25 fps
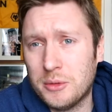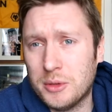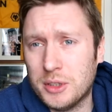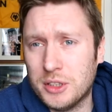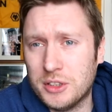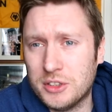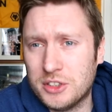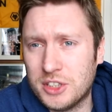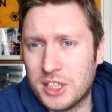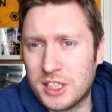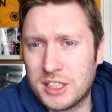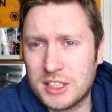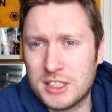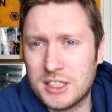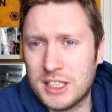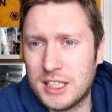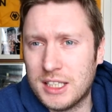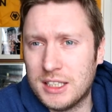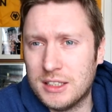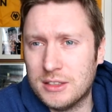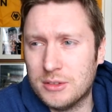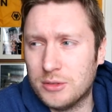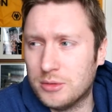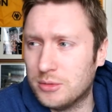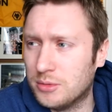when you're
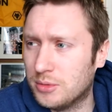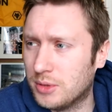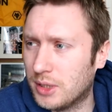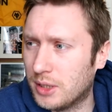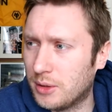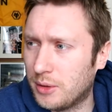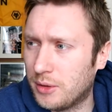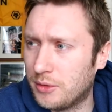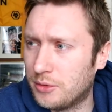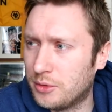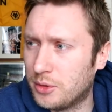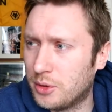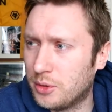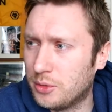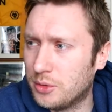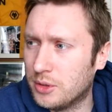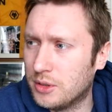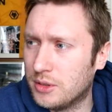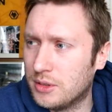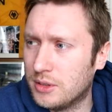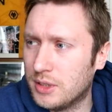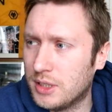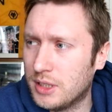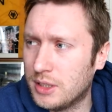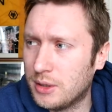16 or however
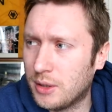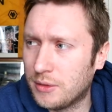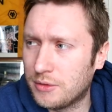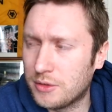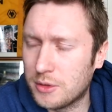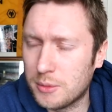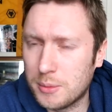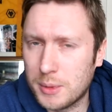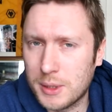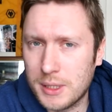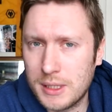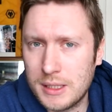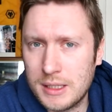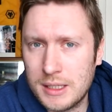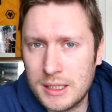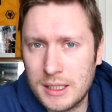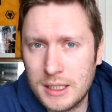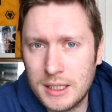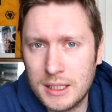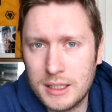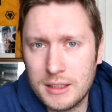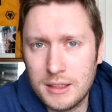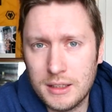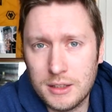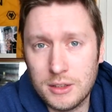old you have to be,
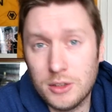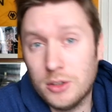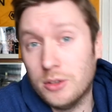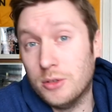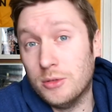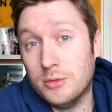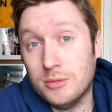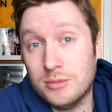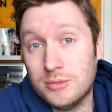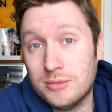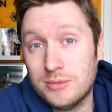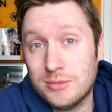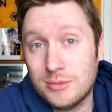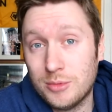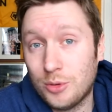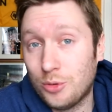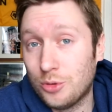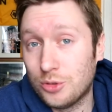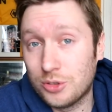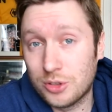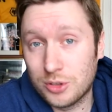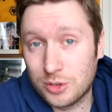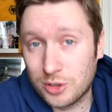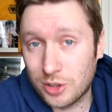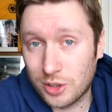that you
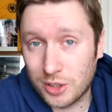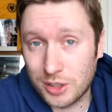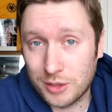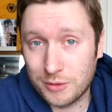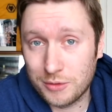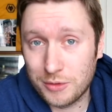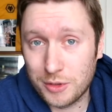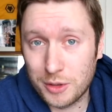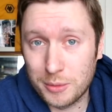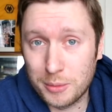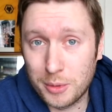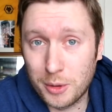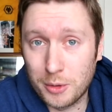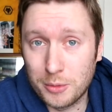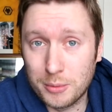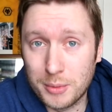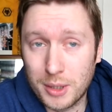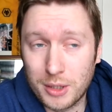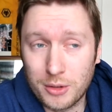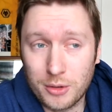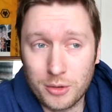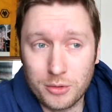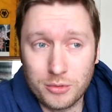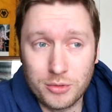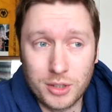also sign up for the bone
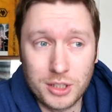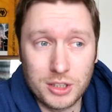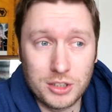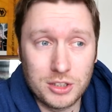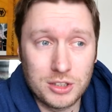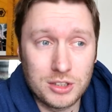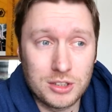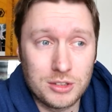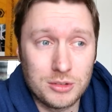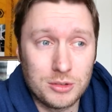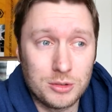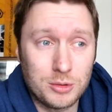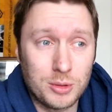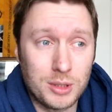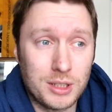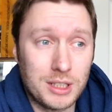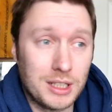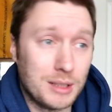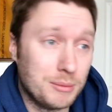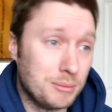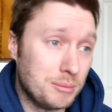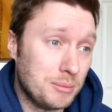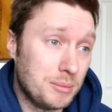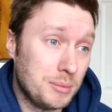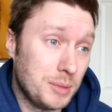marrow register as
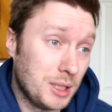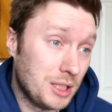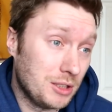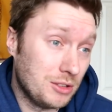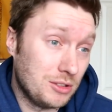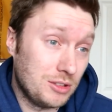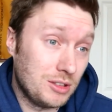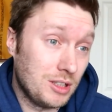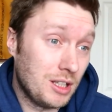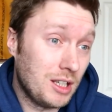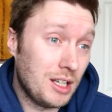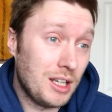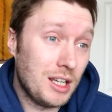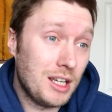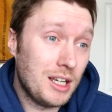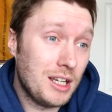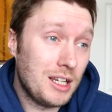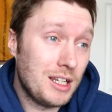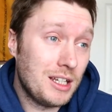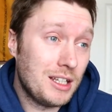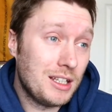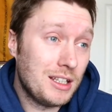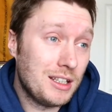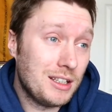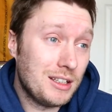well, then, because
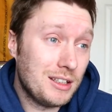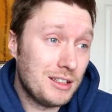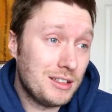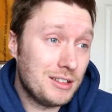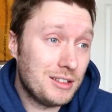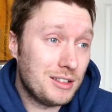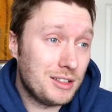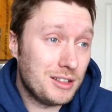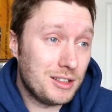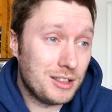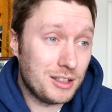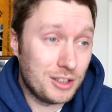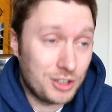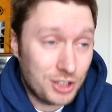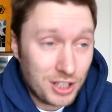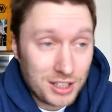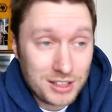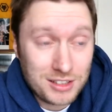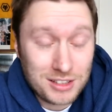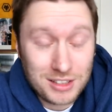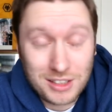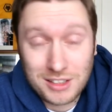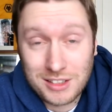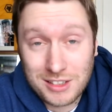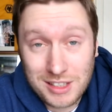the
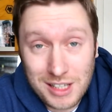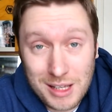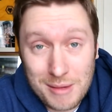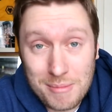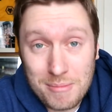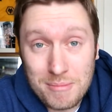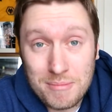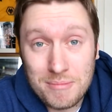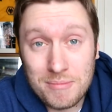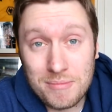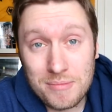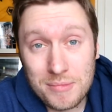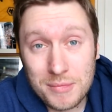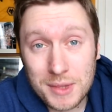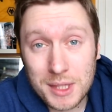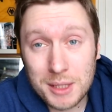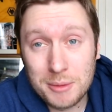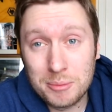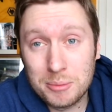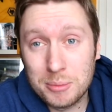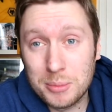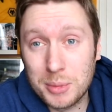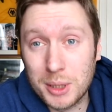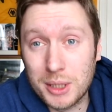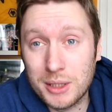chances are slim,
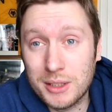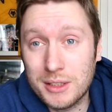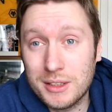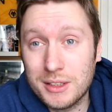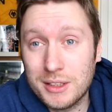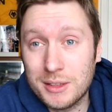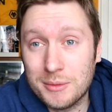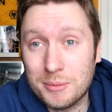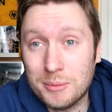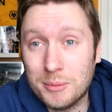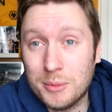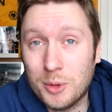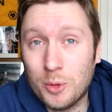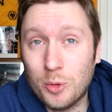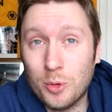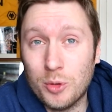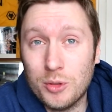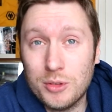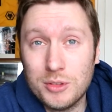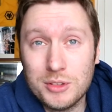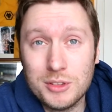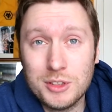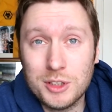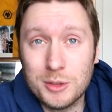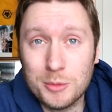but the
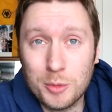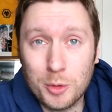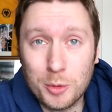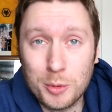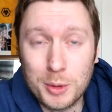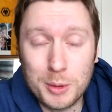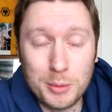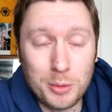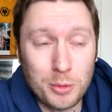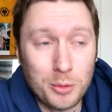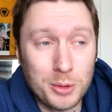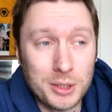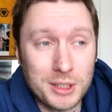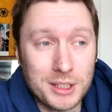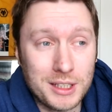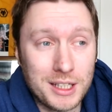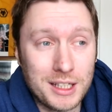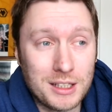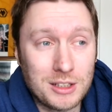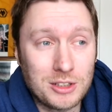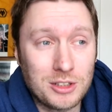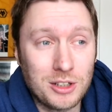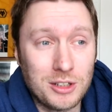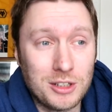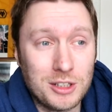more people we can
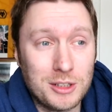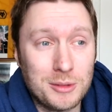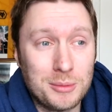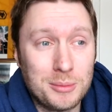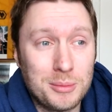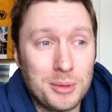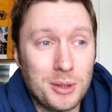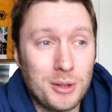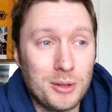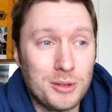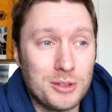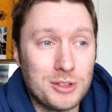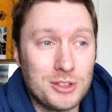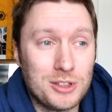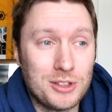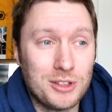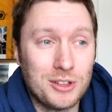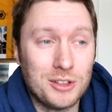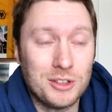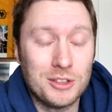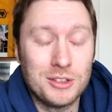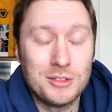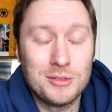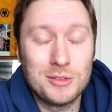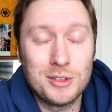get signed up
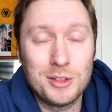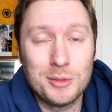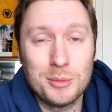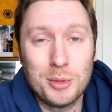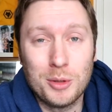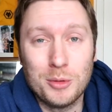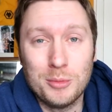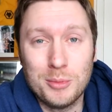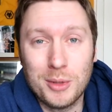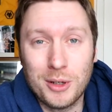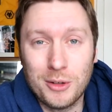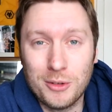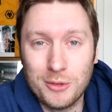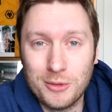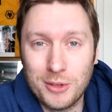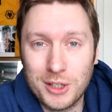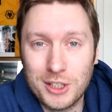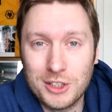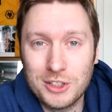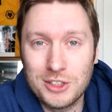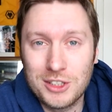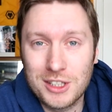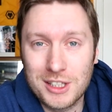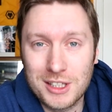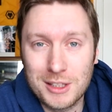onto the bone marrow
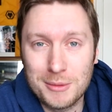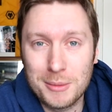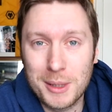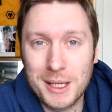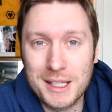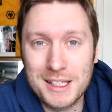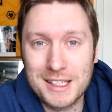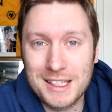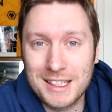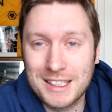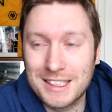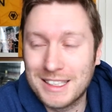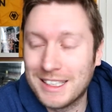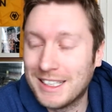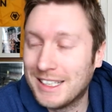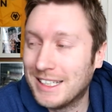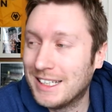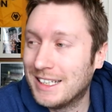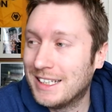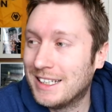register, the better.